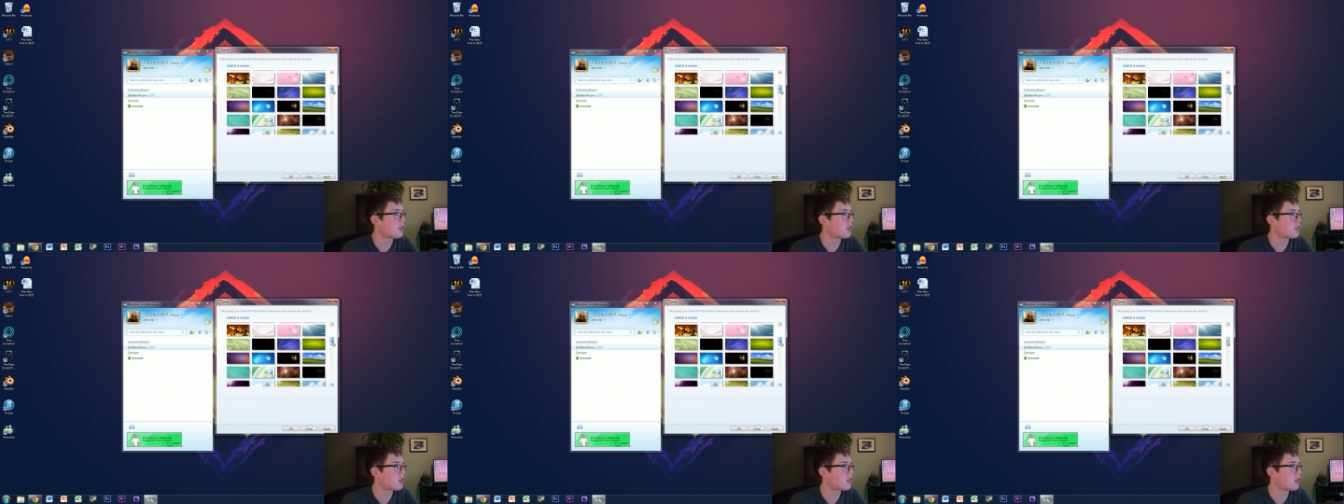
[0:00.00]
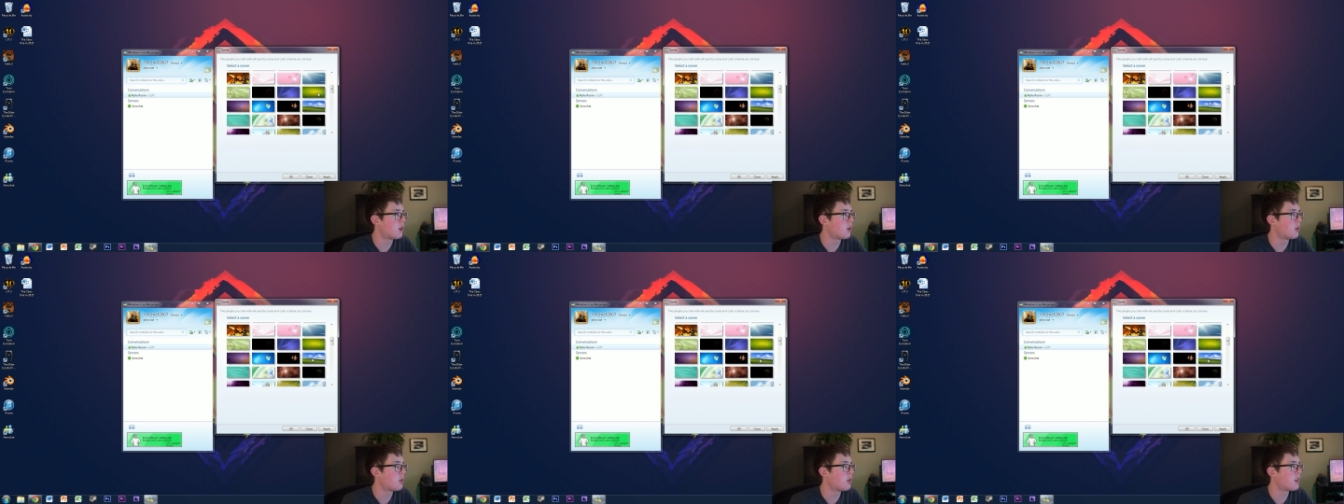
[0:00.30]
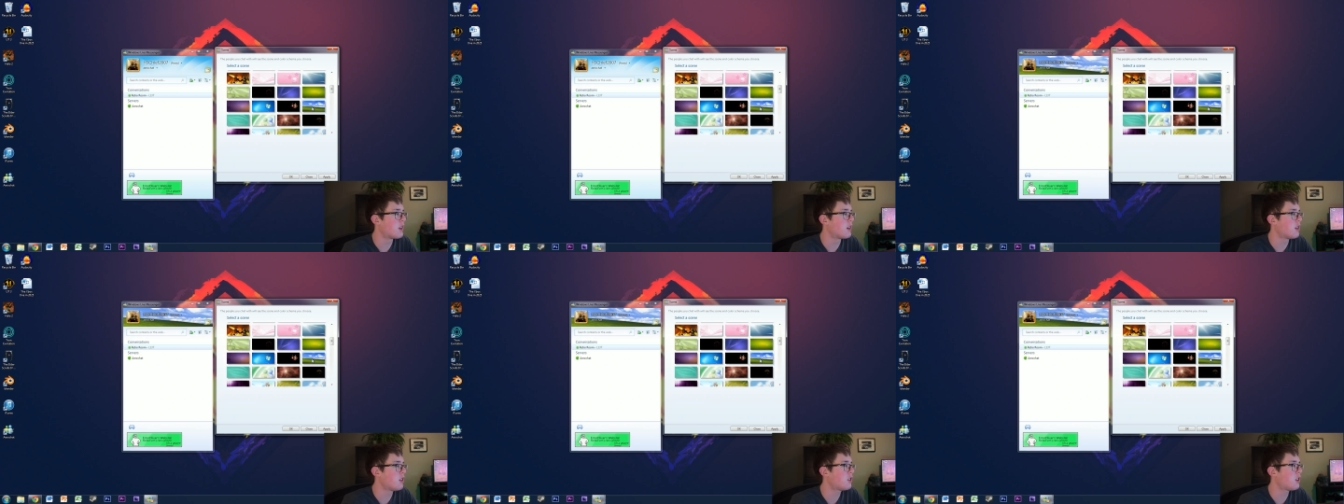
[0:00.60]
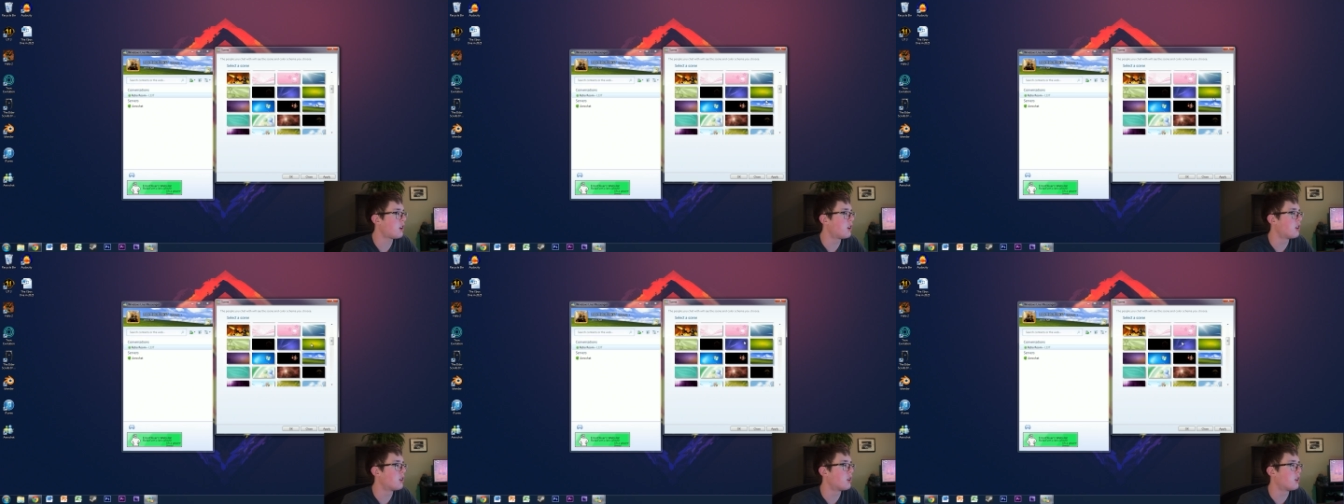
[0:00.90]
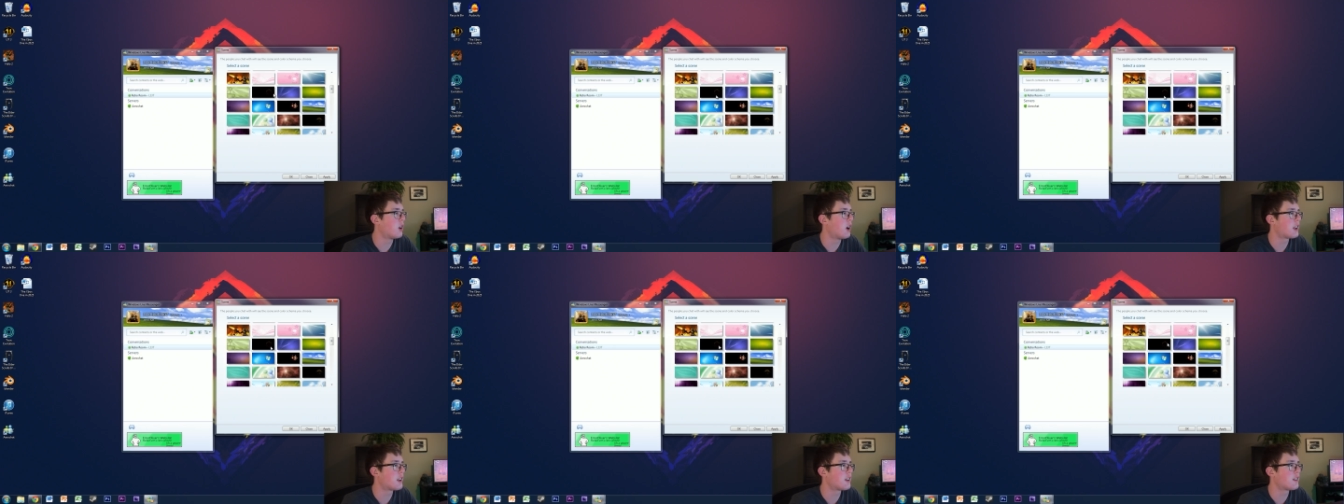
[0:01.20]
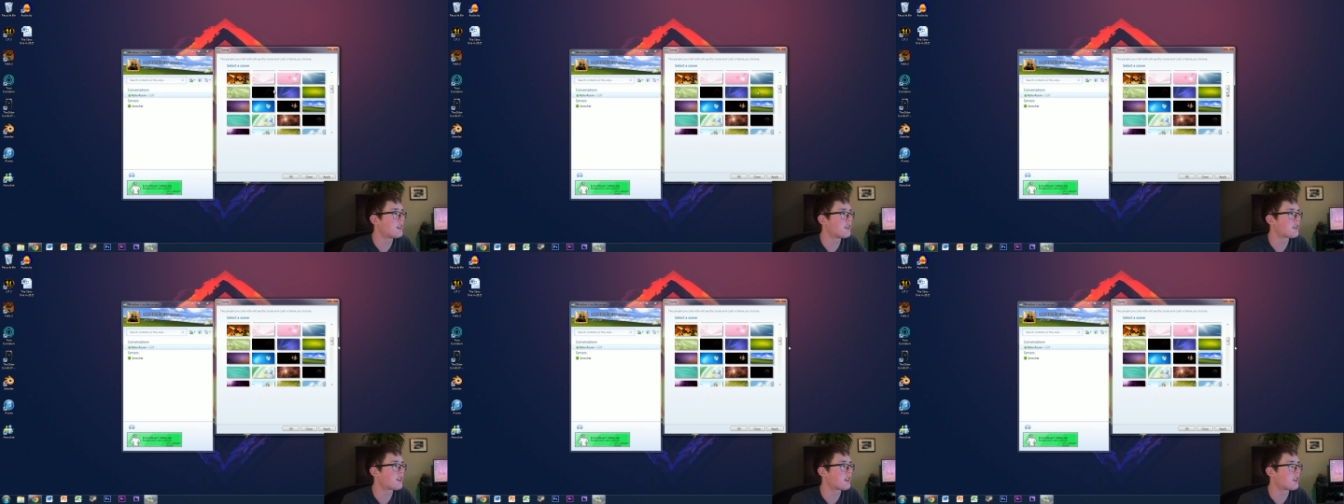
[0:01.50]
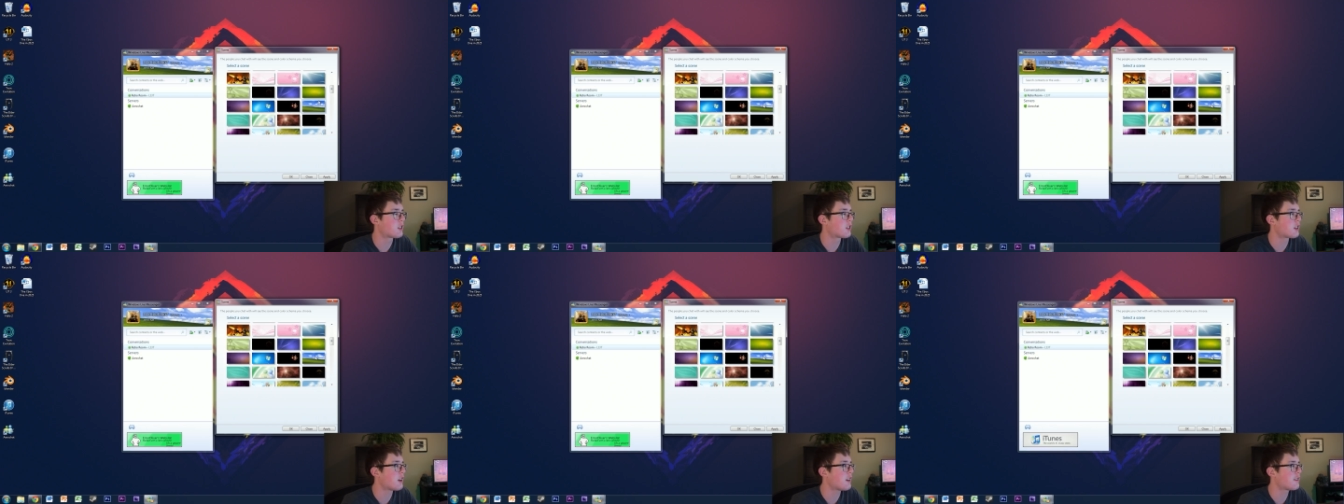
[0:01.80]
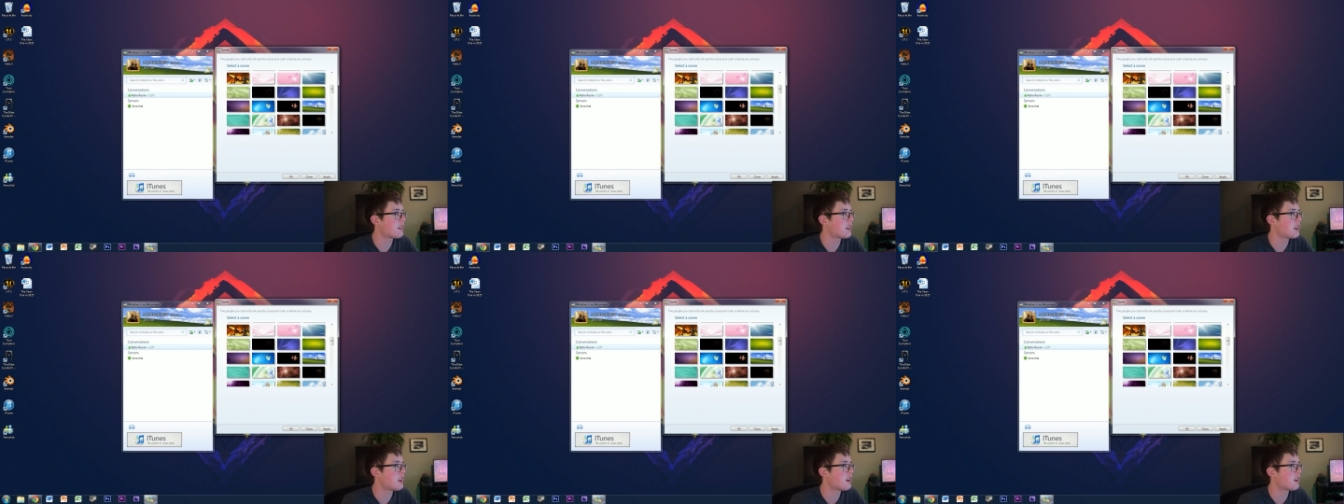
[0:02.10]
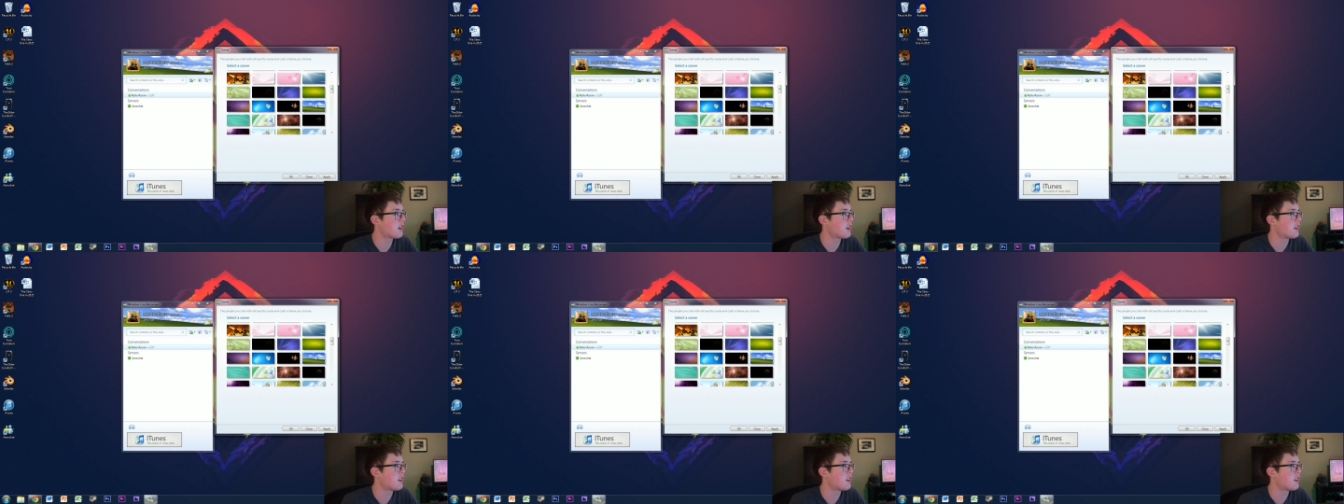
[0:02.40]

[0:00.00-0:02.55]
So there's a lot of different stuff in here.